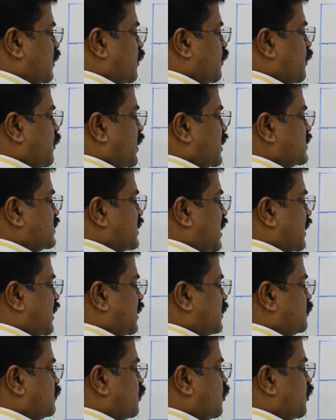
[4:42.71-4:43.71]
when
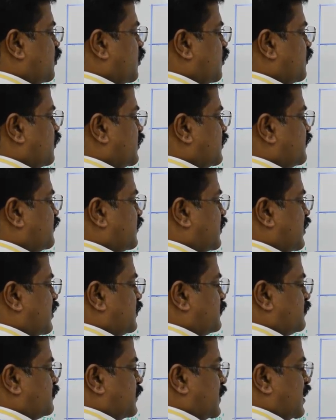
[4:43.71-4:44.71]
Saturn moved over
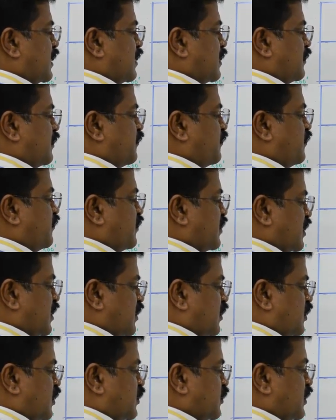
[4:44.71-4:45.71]
from
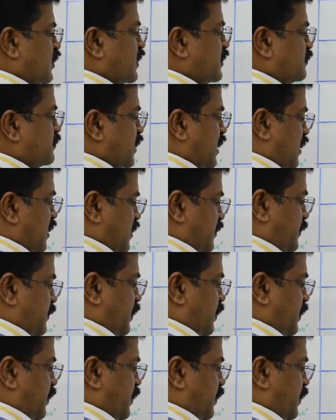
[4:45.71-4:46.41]
Virgo to Libra.